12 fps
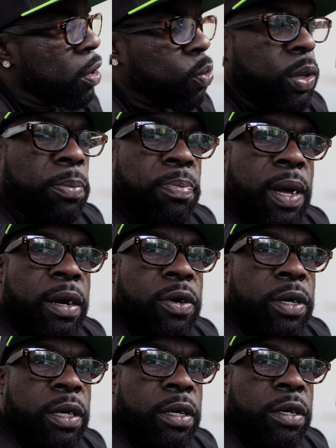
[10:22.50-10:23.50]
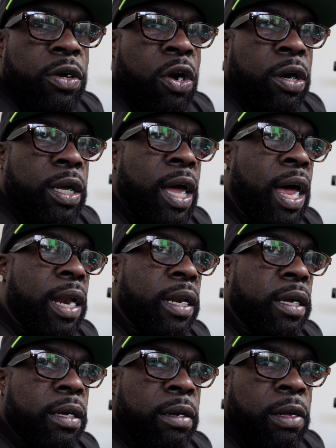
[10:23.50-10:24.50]
We better than
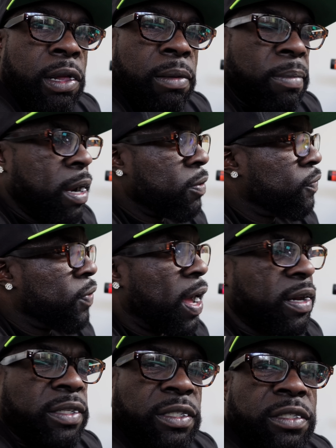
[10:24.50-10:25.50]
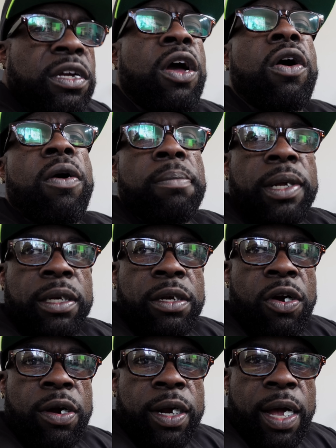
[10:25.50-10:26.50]
narcotics. Matter of fact, just call me
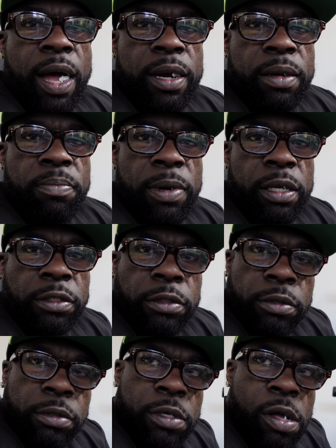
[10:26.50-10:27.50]
narcotic muscle.